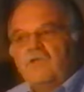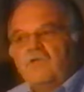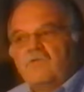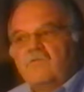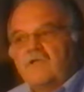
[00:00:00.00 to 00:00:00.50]
you
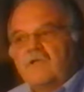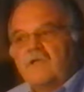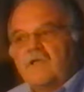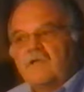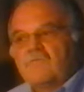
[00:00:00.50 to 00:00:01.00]
know,
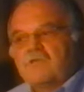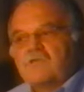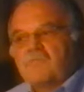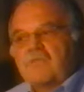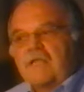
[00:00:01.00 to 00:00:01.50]
and and it was
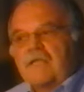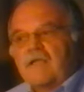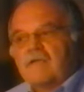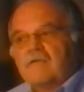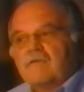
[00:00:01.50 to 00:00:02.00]
something
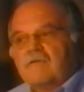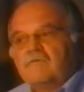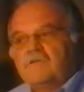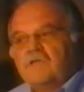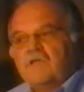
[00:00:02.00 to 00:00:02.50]
that
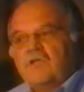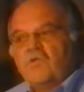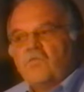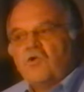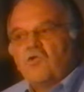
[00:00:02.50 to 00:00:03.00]
uh,
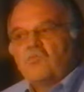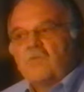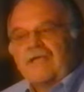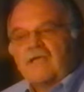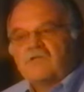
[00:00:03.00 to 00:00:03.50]
we
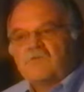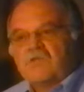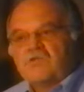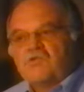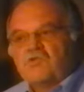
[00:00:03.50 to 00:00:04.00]
ultimately had
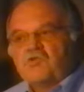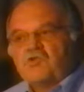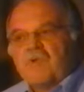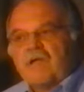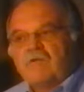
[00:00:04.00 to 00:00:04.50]
some
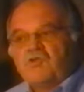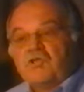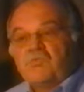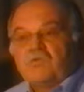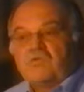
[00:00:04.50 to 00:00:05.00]
concerns about.
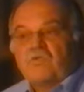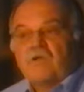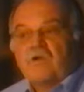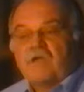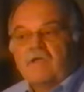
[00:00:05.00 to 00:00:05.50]
She was
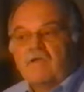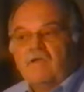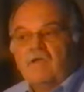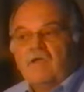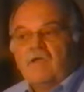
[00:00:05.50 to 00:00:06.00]
very
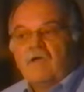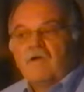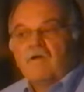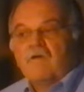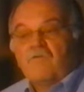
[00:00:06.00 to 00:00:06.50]
uh,